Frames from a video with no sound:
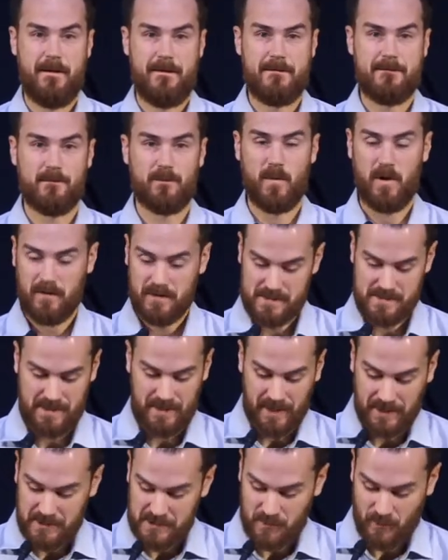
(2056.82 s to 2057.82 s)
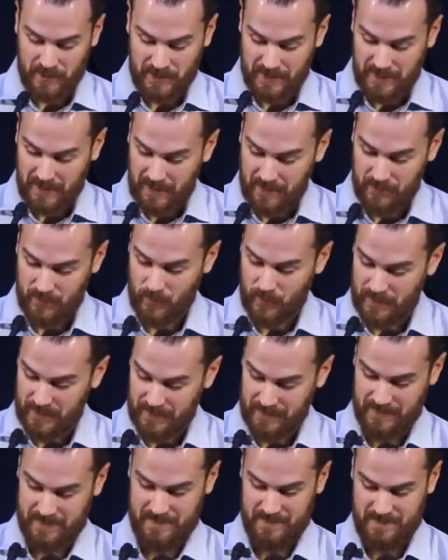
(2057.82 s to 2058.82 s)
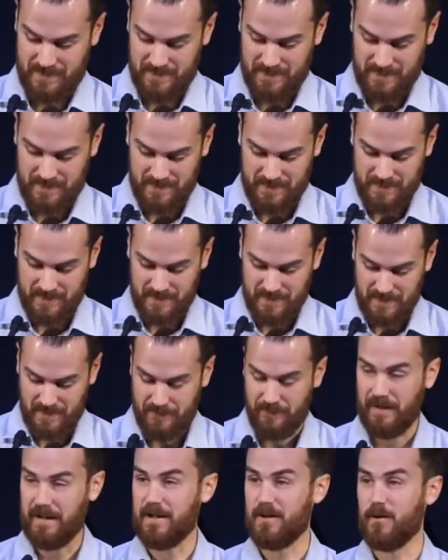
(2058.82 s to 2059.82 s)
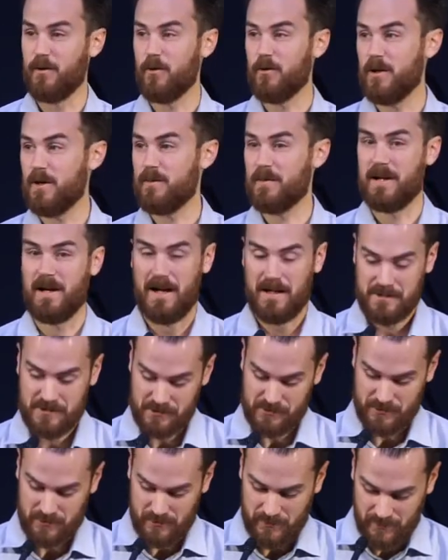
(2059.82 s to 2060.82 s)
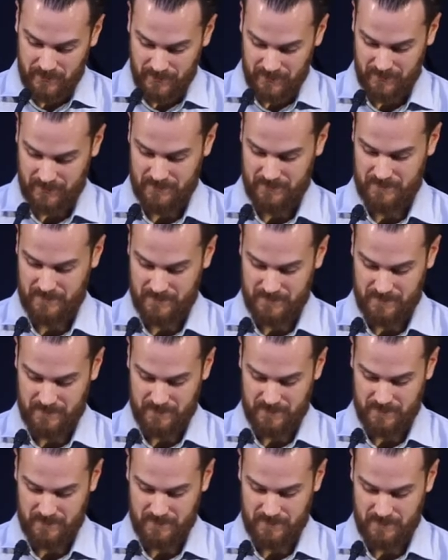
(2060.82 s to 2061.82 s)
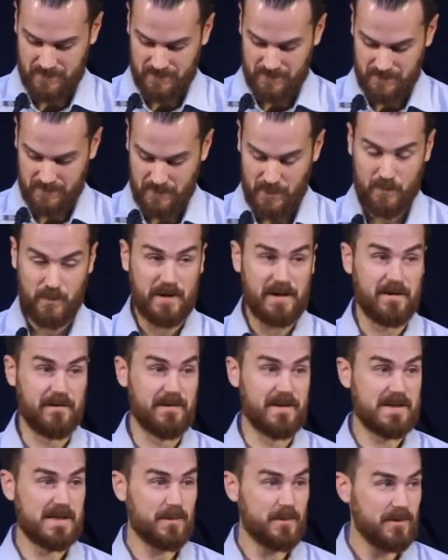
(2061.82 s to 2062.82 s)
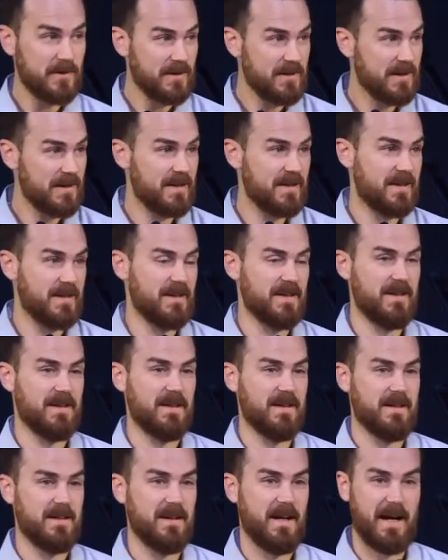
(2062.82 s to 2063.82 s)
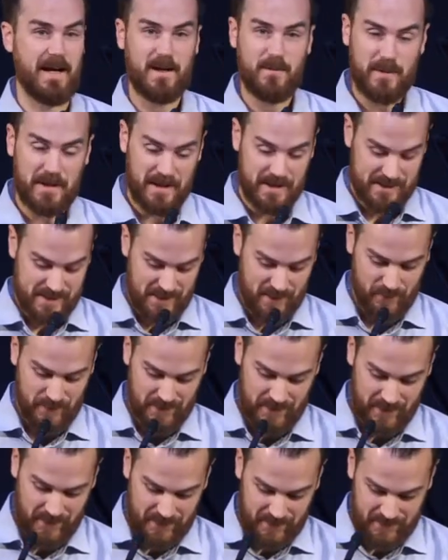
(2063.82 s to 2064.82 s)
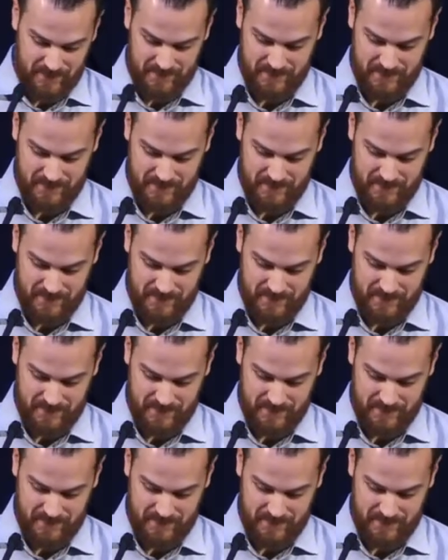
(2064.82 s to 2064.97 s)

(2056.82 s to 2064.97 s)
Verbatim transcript: Paul is saying, I just want to get out of the way if I can hold up God's truth and be invisible, I can be content with that.